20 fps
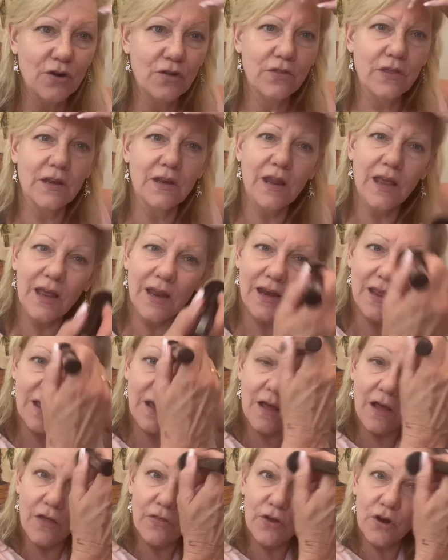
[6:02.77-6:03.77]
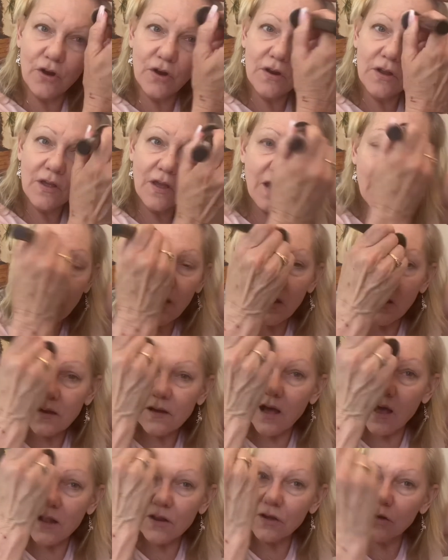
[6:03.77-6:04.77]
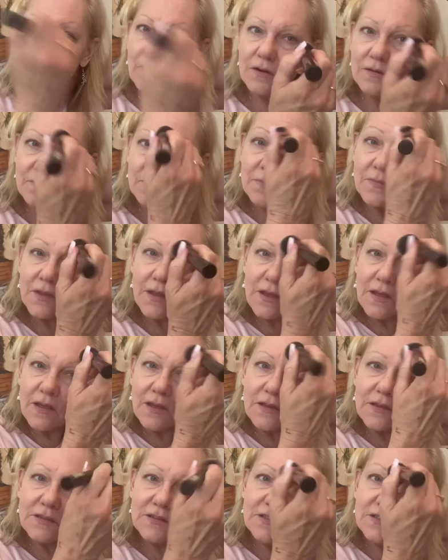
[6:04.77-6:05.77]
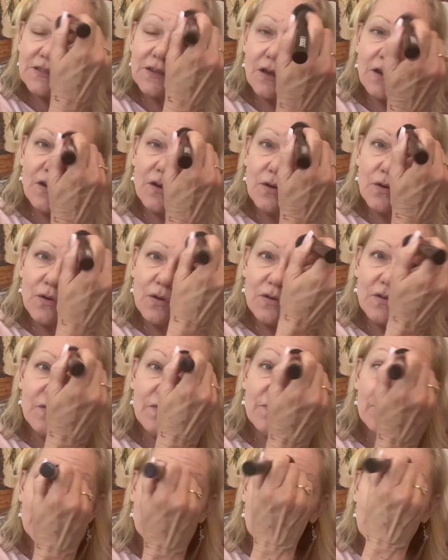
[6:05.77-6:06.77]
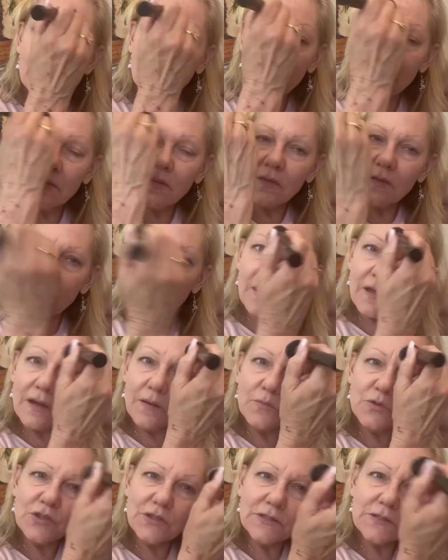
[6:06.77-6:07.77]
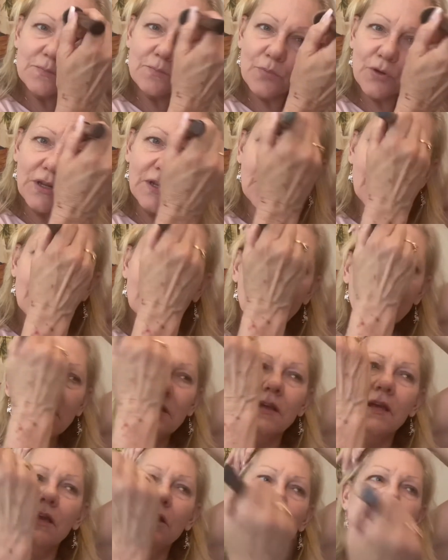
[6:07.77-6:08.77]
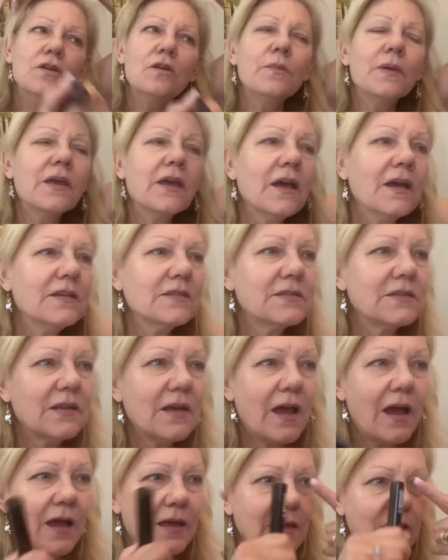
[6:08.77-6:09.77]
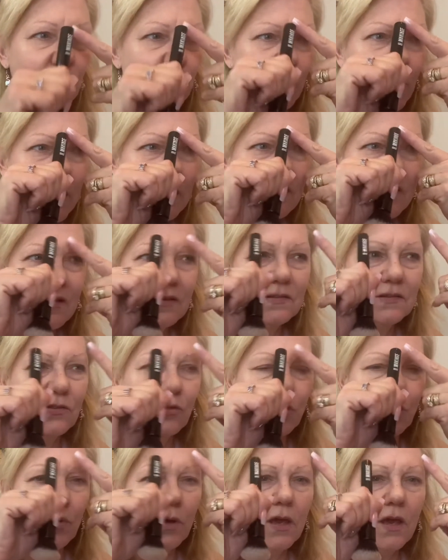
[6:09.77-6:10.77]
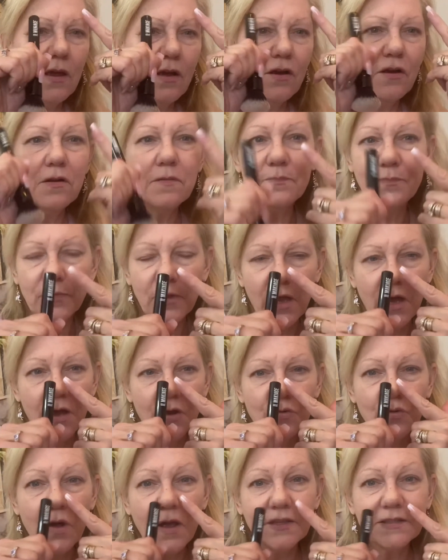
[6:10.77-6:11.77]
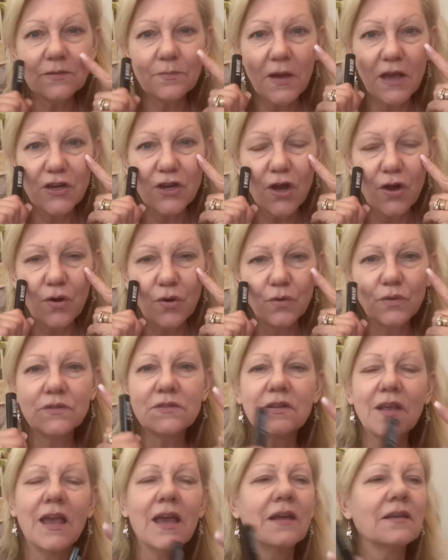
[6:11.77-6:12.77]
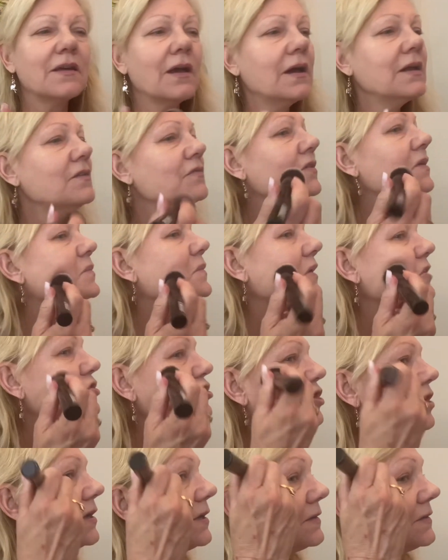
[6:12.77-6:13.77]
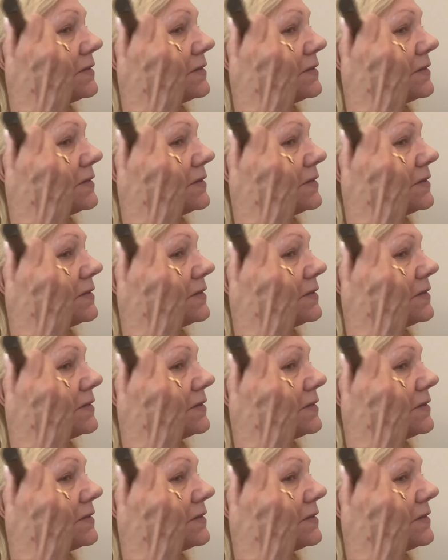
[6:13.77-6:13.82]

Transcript: than any other color. So I'm just putting a little here because I get redness through here, across my nose, and kind of on my cheeks